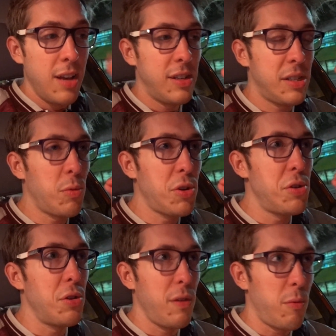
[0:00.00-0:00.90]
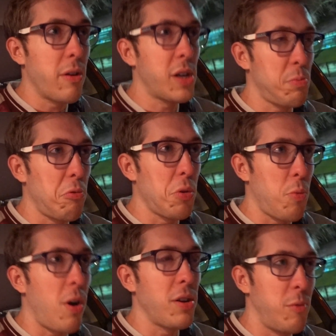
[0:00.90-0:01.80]
This is what you do. If you want to explore the
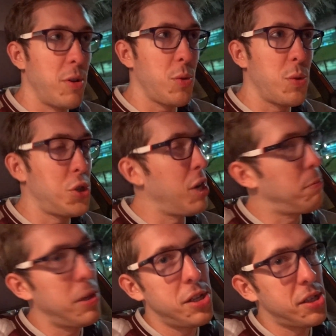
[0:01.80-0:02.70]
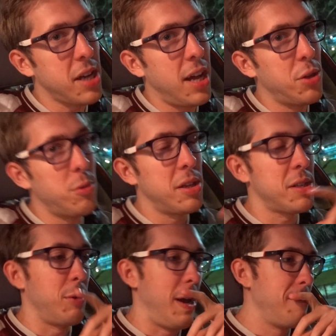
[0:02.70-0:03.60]
world, you want to do it cheaply, you just gotta do it
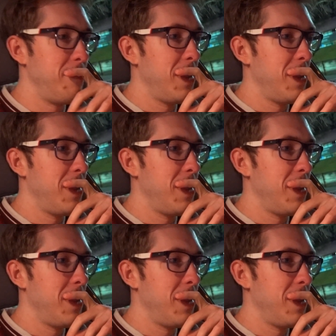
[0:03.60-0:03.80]
this way.